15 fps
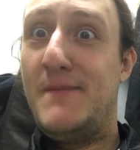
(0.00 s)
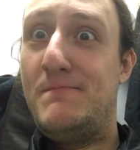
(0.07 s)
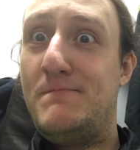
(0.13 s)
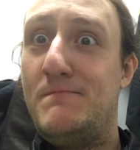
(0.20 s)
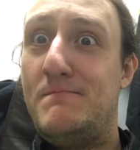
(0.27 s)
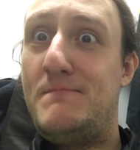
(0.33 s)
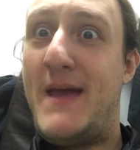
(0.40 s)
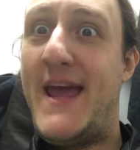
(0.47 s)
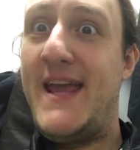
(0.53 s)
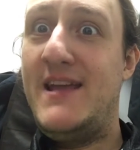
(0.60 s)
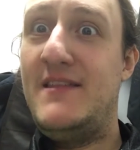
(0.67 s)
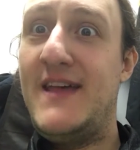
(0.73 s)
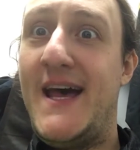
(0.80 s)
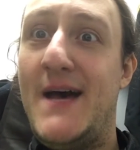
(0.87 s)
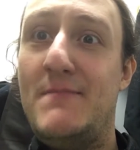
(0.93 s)
Paying
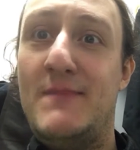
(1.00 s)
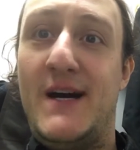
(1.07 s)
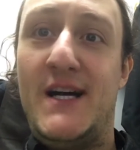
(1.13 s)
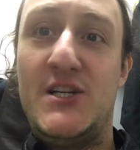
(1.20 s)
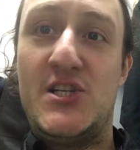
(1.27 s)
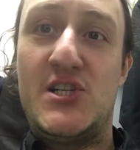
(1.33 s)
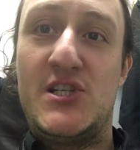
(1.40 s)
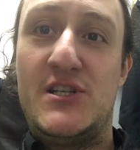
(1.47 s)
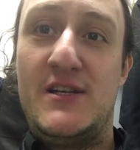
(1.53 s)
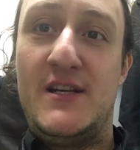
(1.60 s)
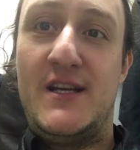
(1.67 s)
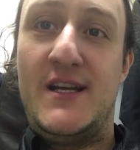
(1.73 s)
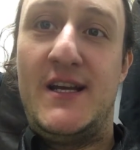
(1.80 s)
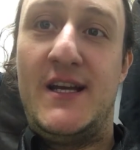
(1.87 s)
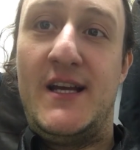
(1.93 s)
that much
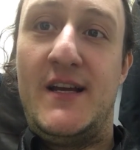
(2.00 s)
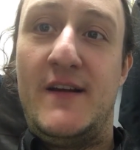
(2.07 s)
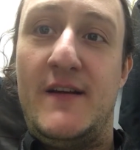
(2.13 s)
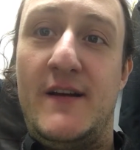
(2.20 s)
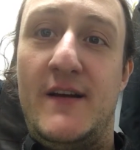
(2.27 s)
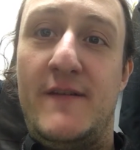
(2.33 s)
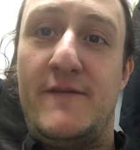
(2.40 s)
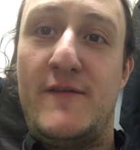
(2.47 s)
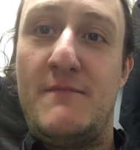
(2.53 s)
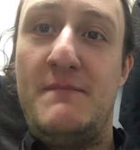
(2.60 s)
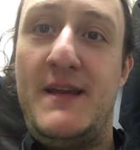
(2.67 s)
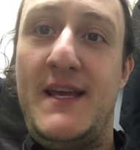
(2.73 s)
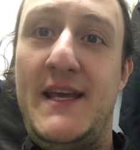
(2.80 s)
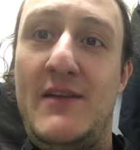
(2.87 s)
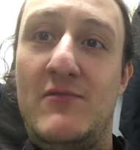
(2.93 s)
for
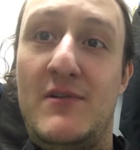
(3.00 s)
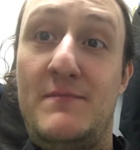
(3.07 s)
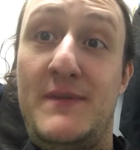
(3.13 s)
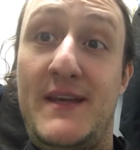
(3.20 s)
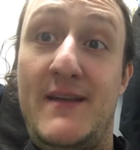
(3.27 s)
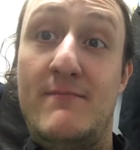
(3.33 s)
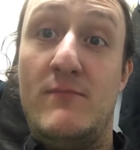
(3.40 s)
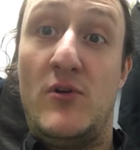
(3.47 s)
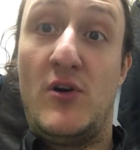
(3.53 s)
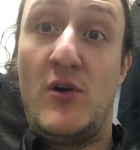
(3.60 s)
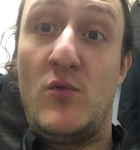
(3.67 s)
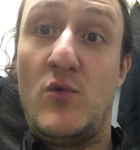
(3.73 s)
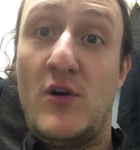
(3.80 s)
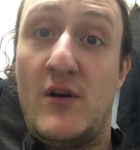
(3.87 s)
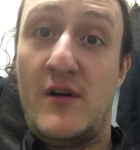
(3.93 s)
me would be more
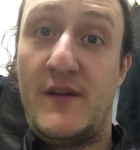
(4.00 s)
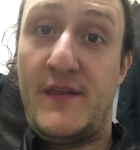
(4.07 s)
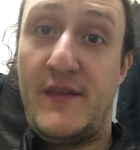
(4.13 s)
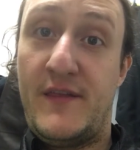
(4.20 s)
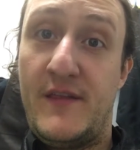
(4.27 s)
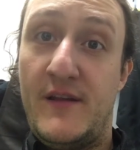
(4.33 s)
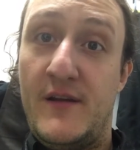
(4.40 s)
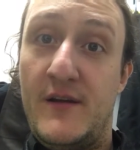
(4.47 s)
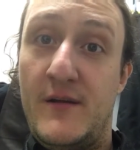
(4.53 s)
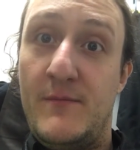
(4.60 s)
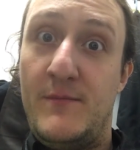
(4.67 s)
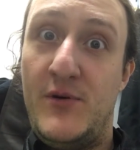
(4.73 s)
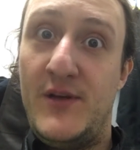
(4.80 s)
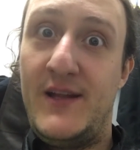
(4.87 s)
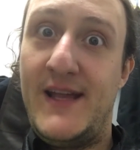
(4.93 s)
worth
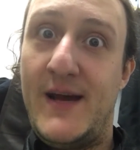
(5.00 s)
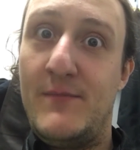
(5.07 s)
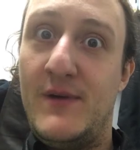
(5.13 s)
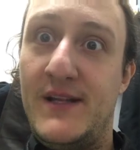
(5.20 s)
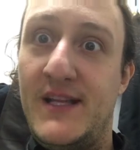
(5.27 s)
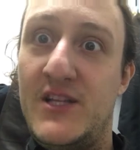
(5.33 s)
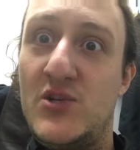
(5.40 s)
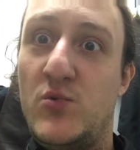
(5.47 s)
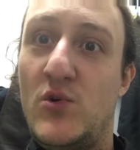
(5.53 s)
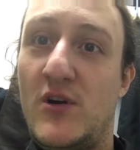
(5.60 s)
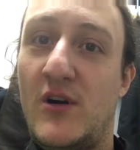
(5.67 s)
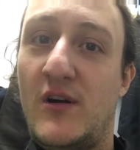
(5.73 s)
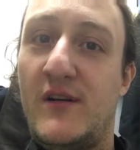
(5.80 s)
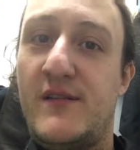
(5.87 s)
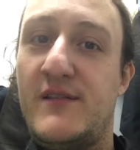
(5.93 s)
putting that money
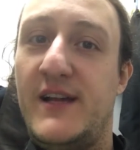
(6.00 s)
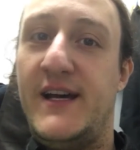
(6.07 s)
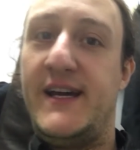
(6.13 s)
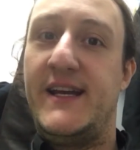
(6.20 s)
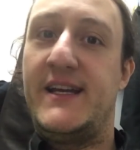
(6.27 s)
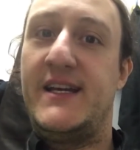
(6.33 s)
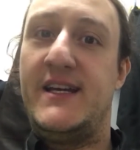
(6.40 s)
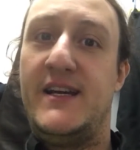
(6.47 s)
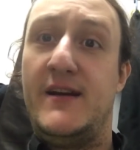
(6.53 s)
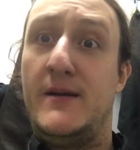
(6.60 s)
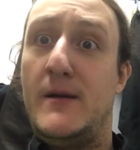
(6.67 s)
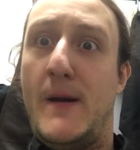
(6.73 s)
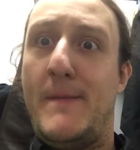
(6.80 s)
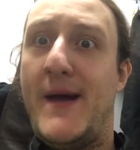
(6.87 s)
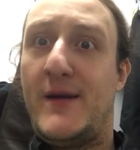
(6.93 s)
towards like a
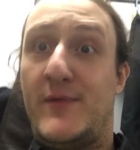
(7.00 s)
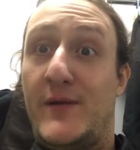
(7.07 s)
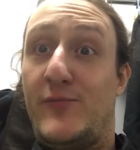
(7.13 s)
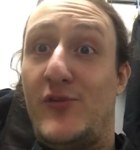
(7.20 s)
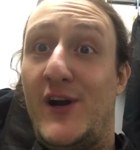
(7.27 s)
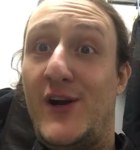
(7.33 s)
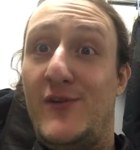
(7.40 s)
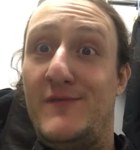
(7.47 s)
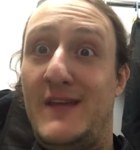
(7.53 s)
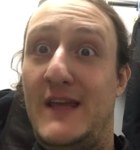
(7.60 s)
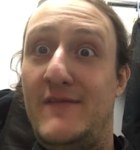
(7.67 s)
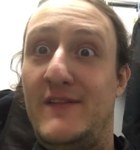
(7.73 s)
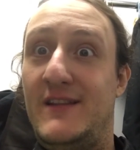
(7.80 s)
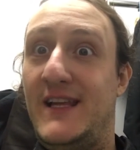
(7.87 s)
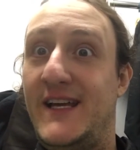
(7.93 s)
MacBook Pro,
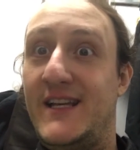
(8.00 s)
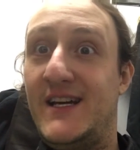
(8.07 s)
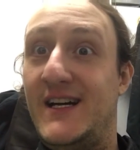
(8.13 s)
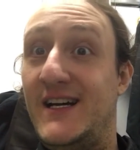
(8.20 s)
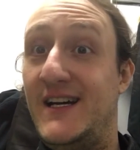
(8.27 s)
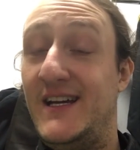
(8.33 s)
even like an